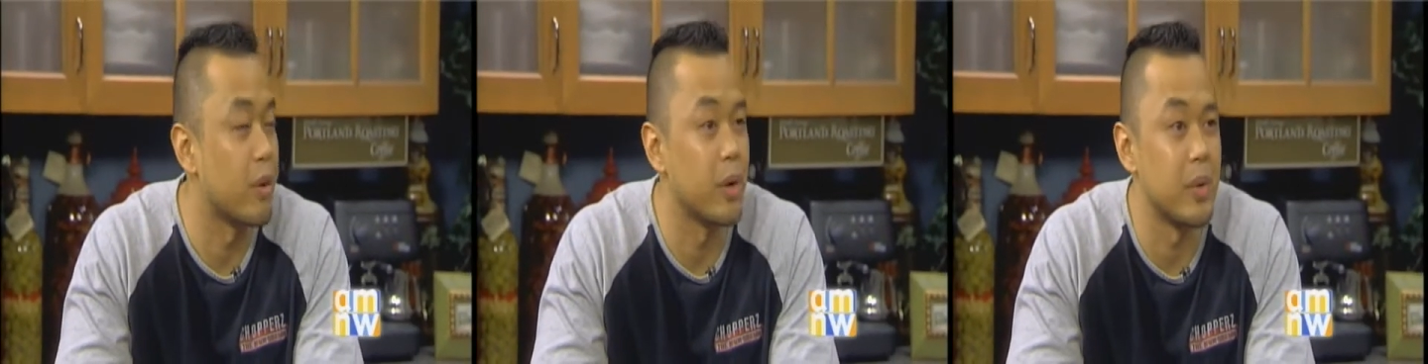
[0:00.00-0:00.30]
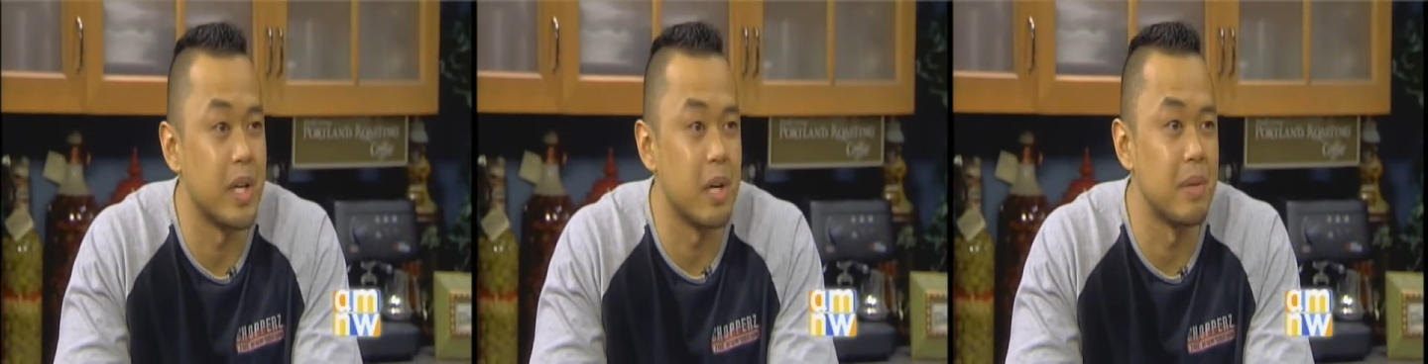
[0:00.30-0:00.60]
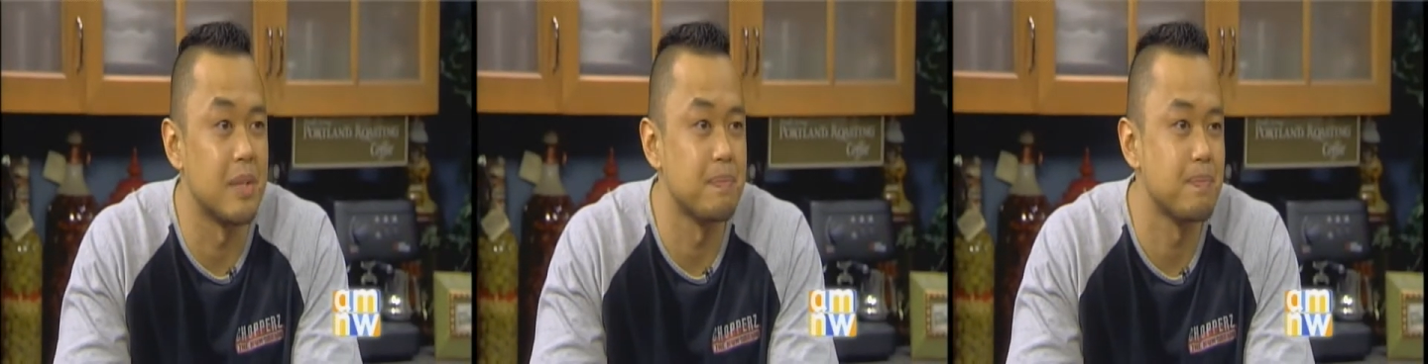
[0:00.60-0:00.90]
for you when you
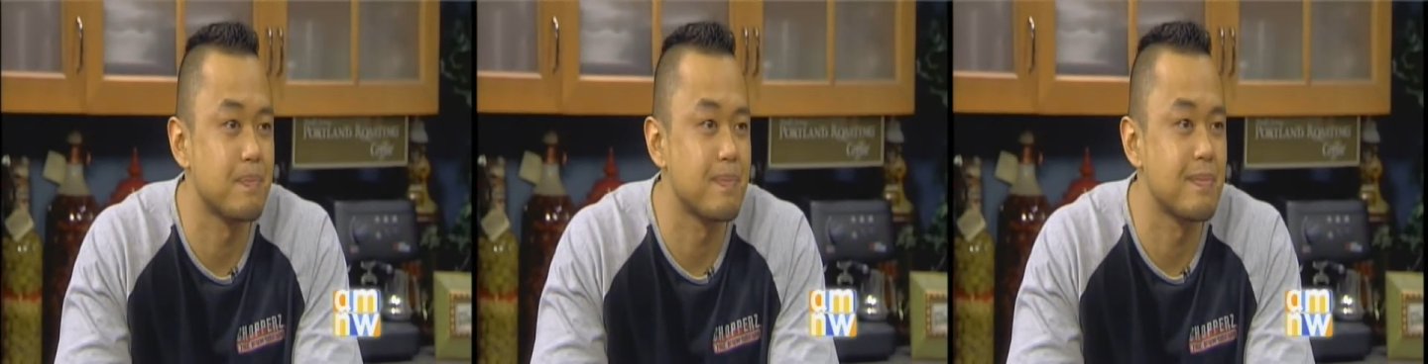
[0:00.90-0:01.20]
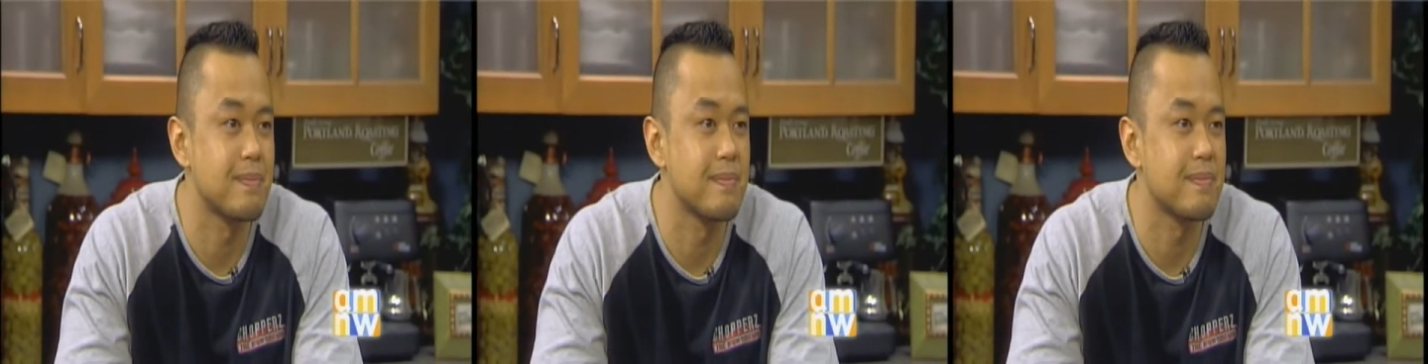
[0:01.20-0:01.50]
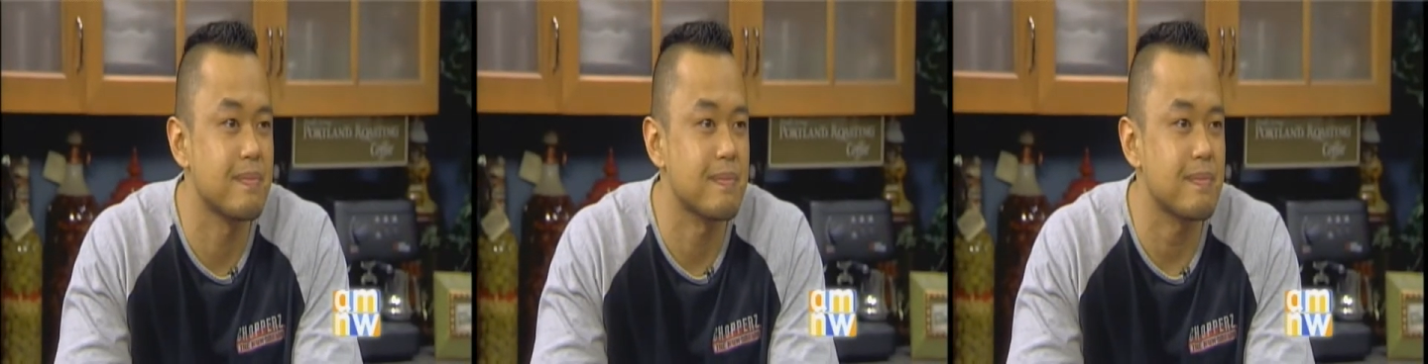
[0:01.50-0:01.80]
come in. That's
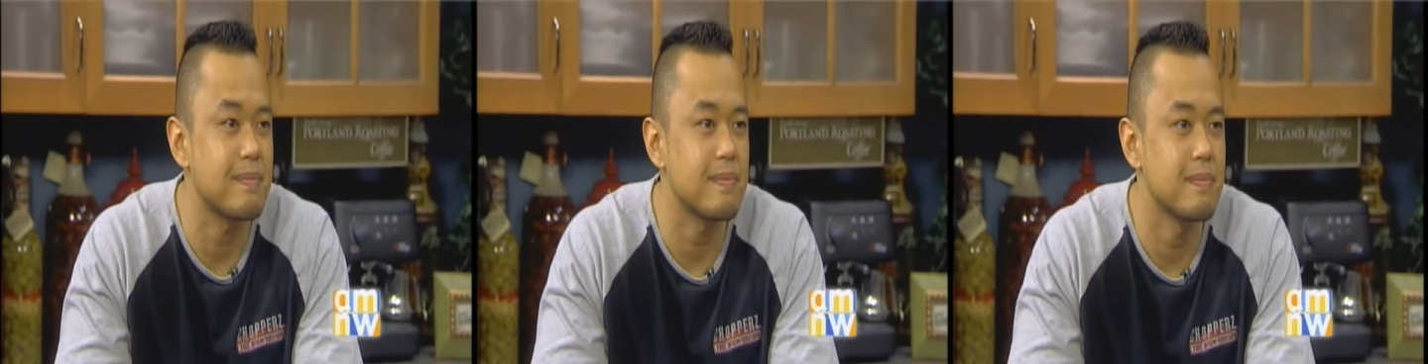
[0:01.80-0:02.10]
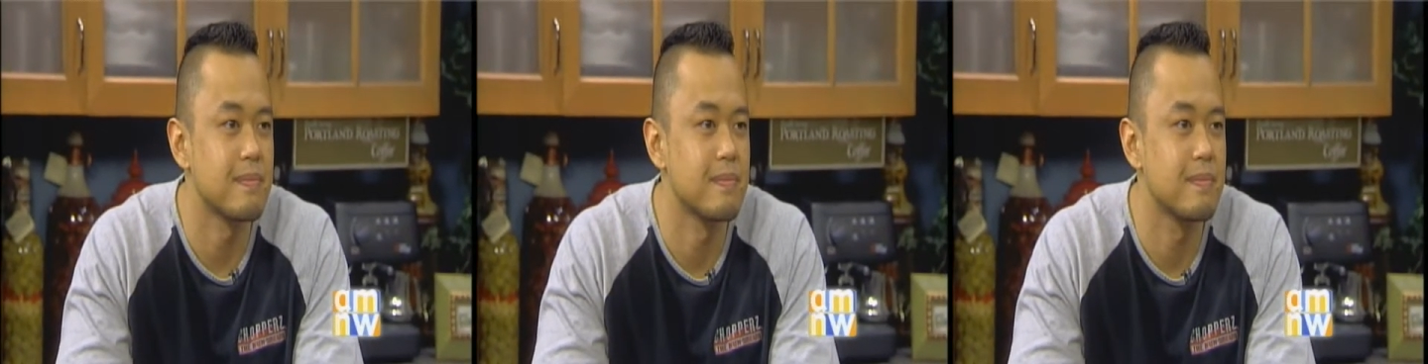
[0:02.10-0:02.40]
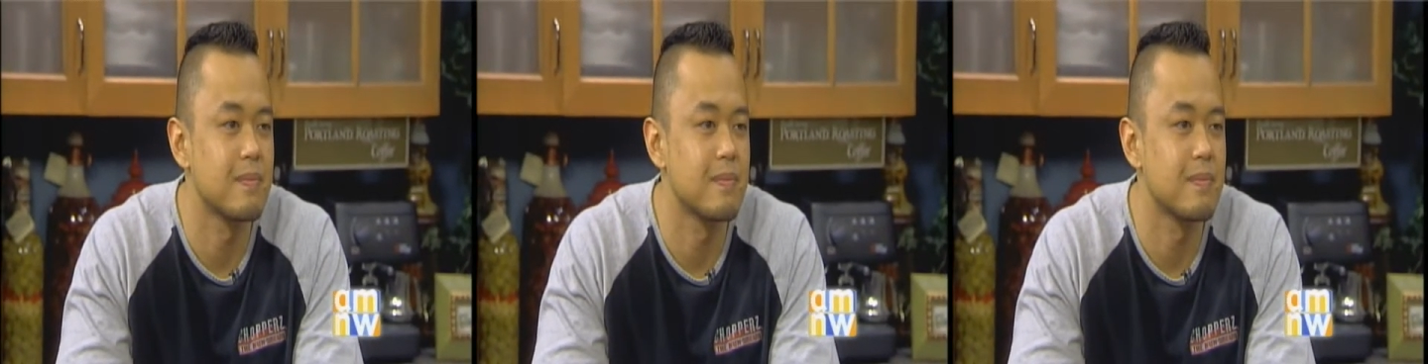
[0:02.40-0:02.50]
service. Wow. That